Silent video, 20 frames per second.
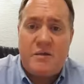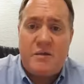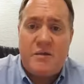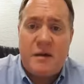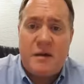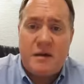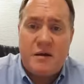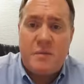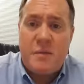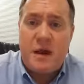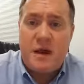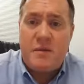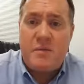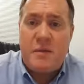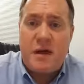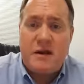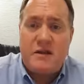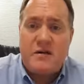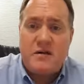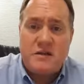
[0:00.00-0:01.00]
independent
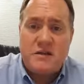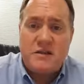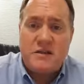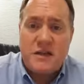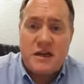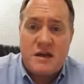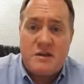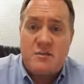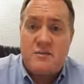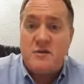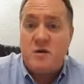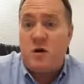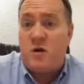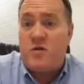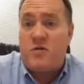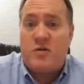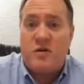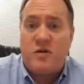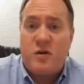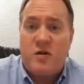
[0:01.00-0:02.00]
medical exams
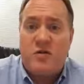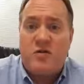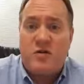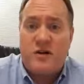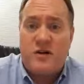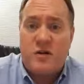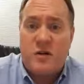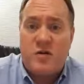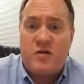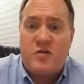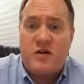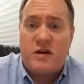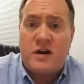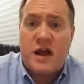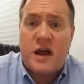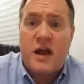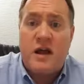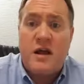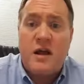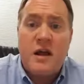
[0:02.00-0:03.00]
over and over and over
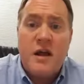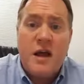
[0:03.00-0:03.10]
again.